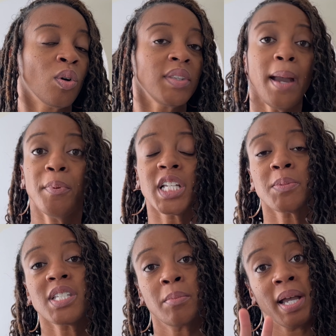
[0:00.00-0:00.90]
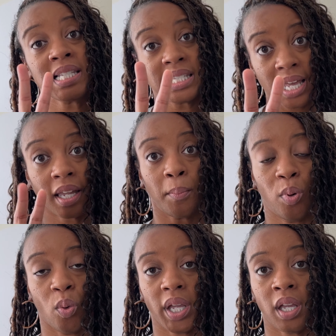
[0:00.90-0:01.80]
that brings me to my second
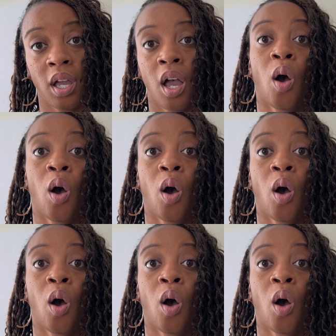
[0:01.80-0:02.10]
point.